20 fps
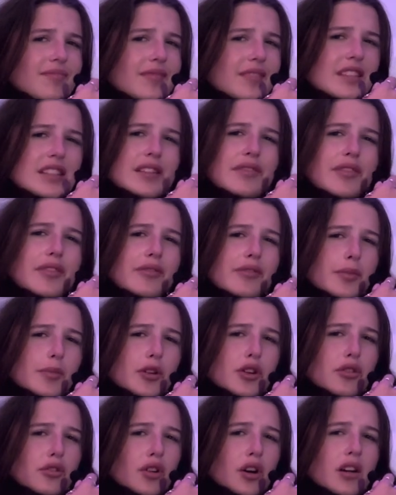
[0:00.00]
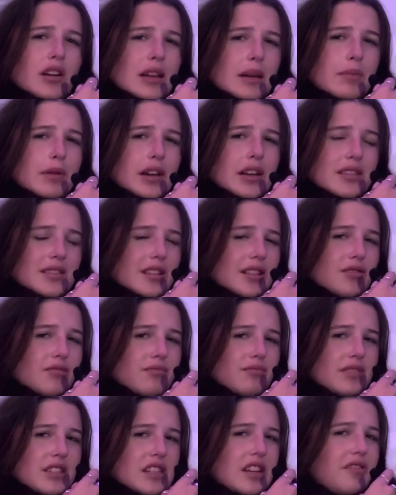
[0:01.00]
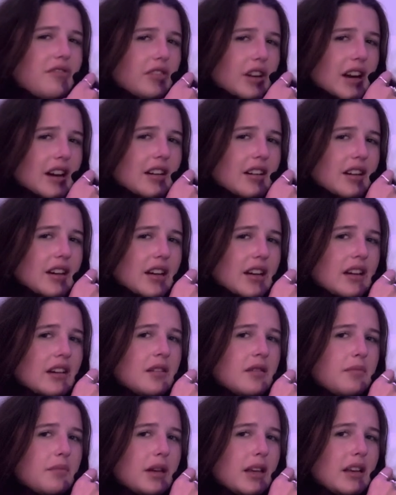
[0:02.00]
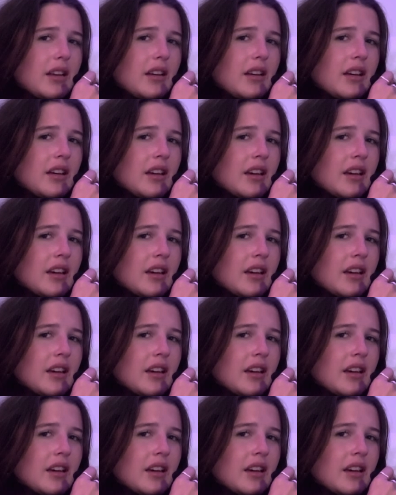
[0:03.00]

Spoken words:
different from karate because they're different, but